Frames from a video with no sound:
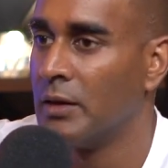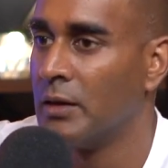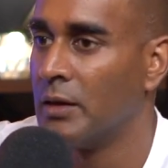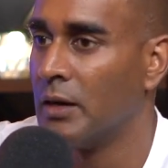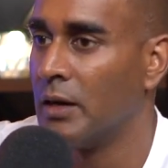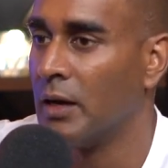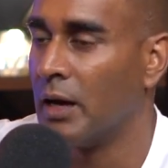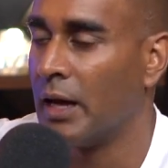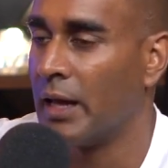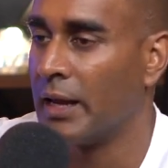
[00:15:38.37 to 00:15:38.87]

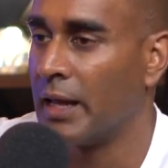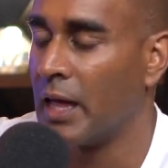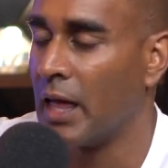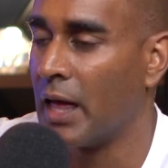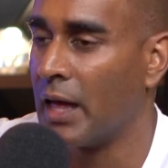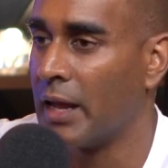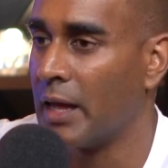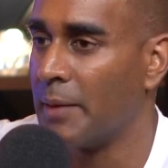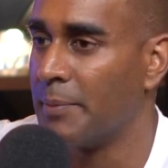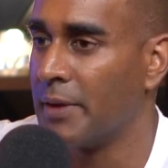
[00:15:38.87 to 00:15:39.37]
at
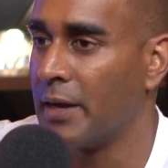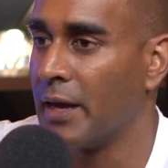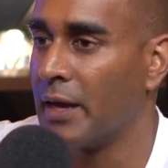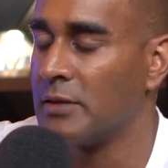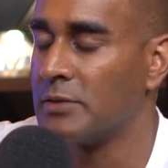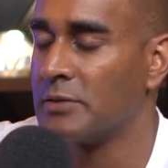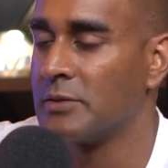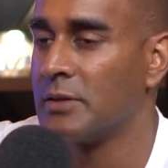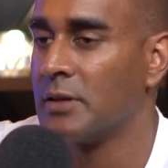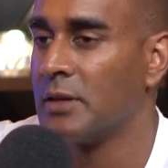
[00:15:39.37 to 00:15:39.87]

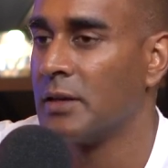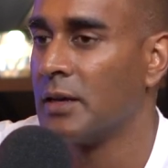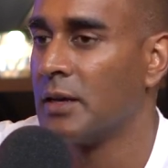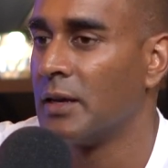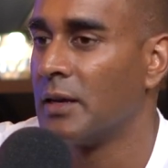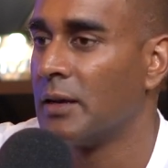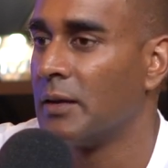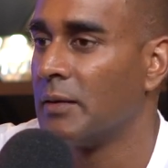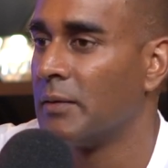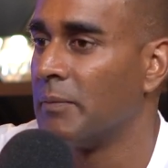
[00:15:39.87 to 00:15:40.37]
APS.
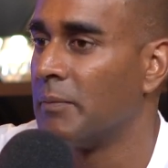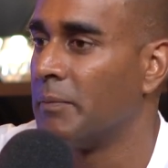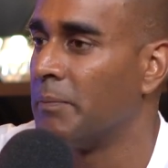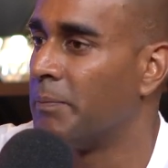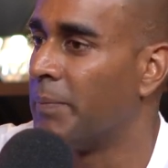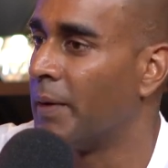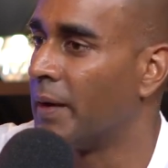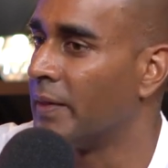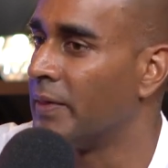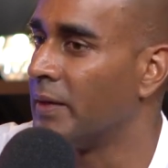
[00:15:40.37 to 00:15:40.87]

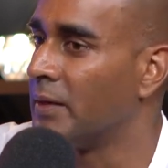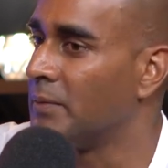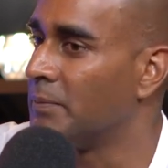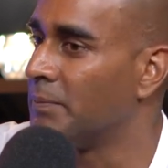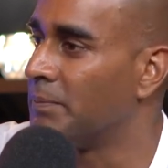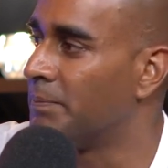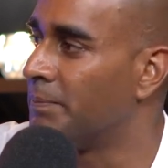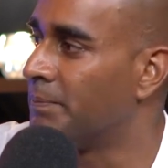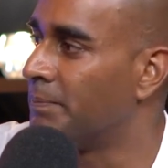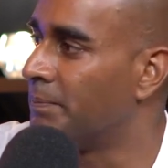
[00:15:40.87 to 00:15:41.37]
But I think
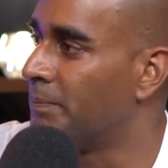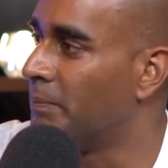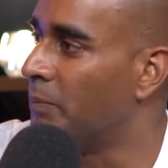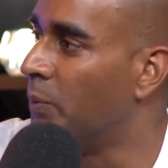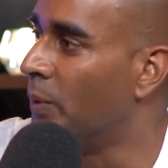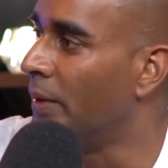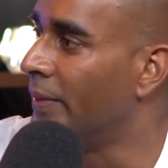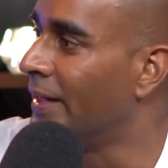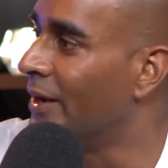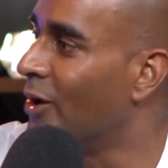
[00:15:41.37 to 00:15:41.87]

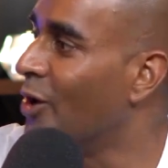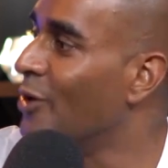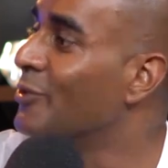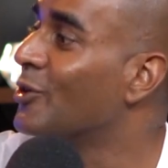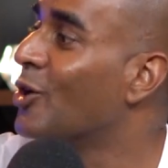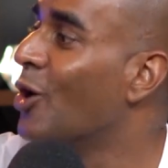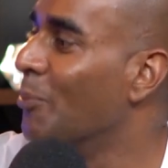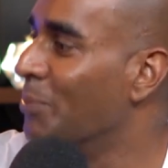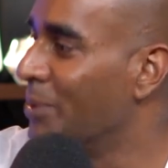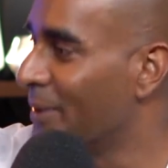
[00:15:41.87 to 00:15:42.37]
we then
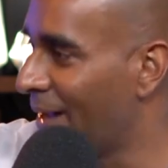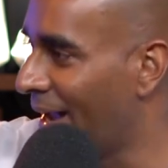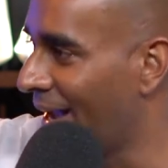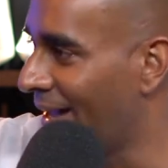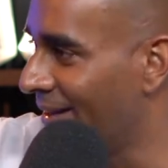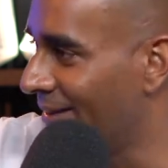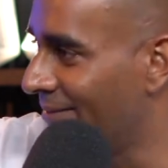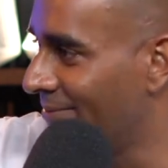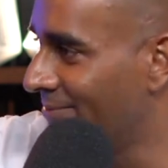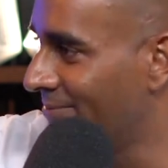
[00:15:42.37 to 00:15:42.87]

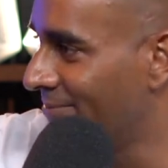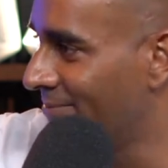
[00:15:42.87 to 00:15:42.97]
overcomplicate it.